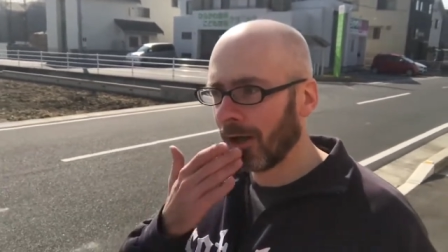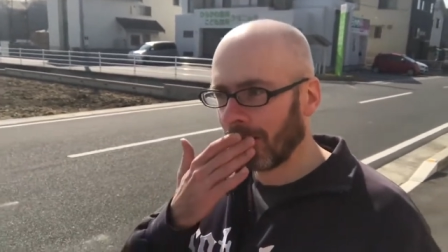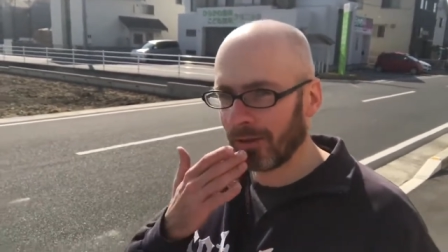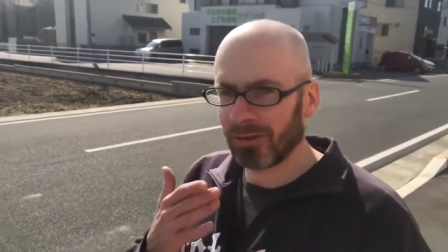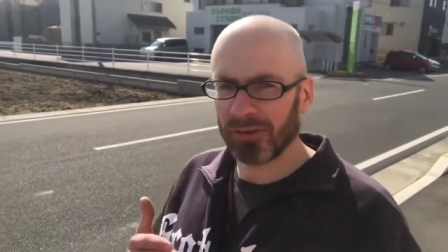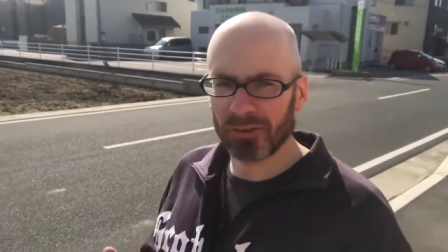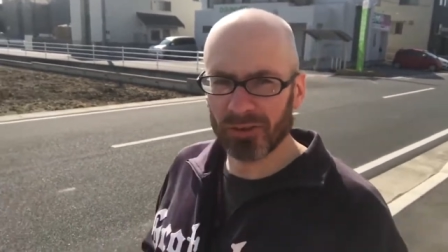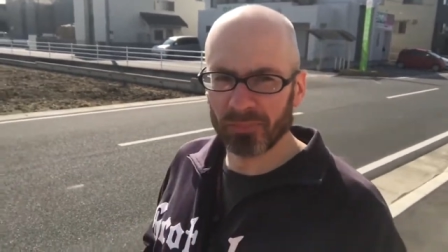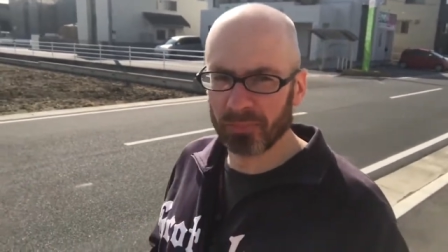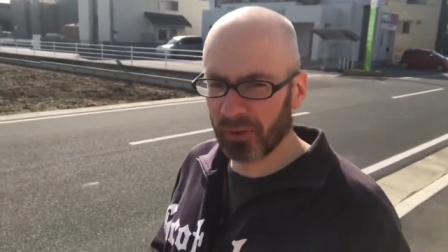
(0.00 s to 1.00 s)
oh,
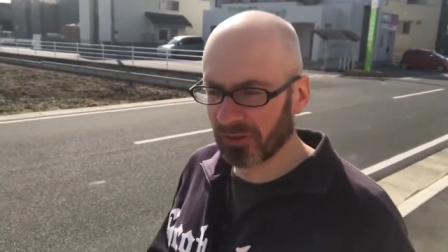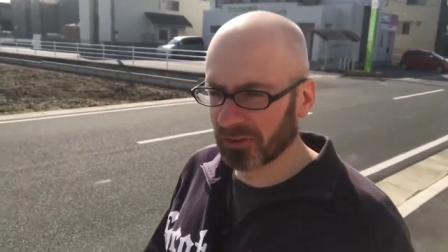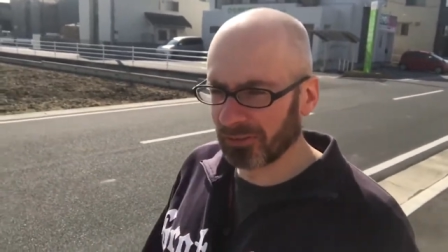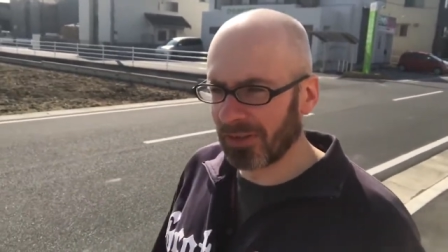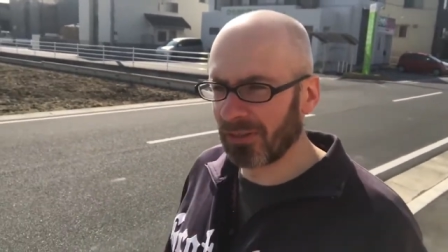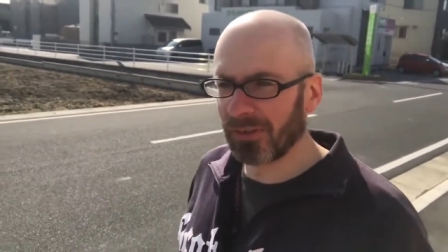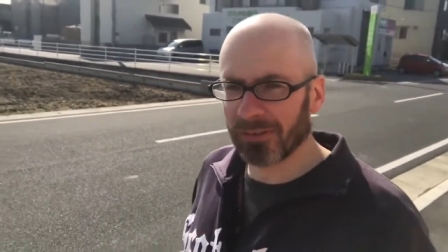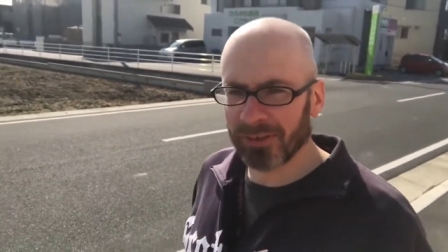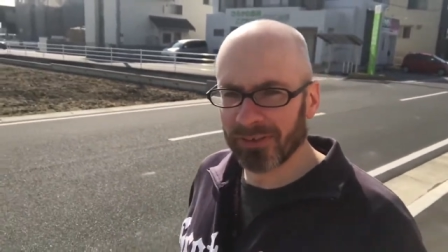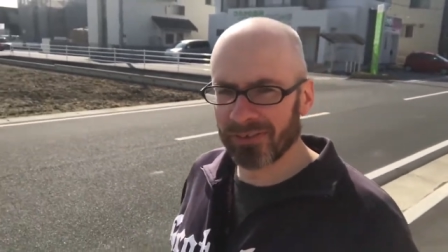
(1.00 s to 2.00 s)
you burglary
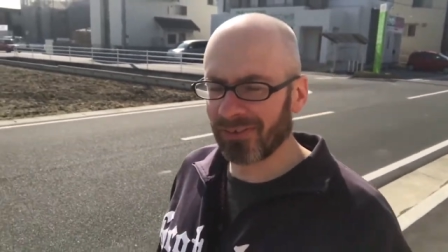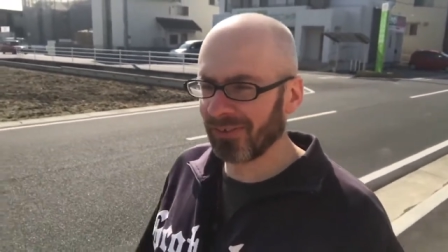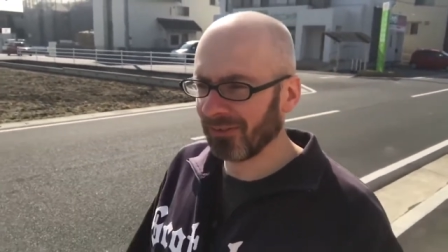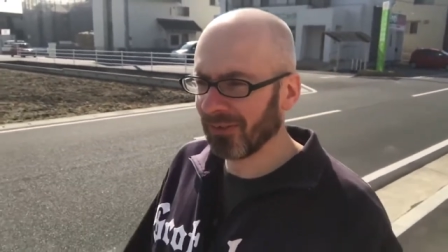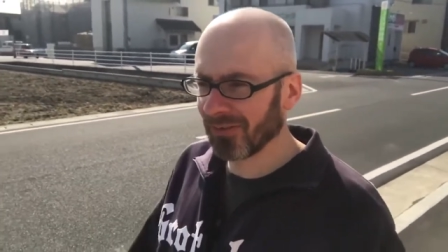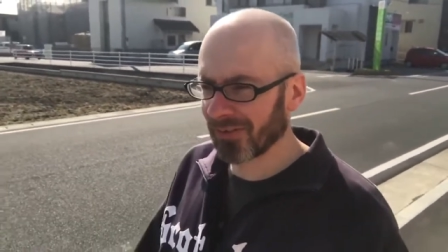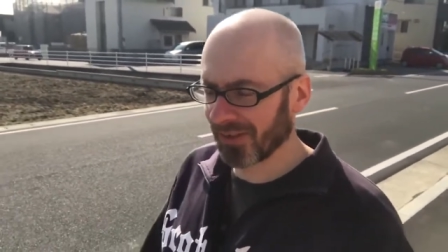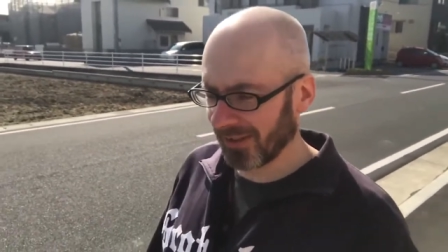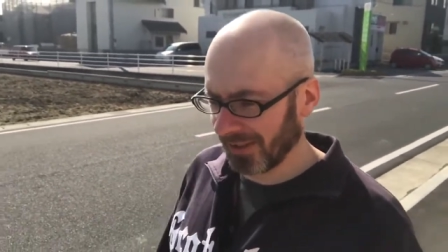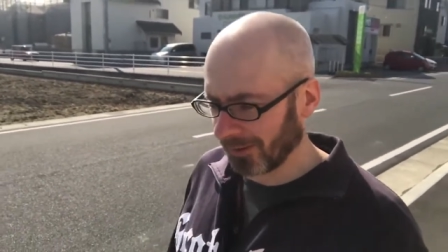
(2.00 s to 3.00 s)
theorist, what are you
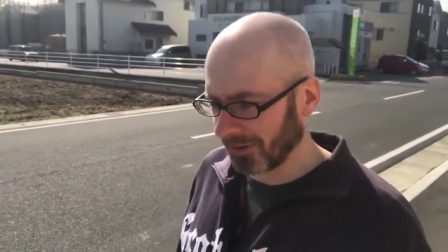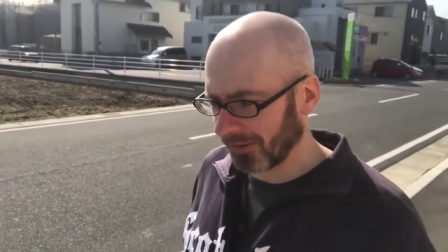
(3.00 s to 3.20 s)
talking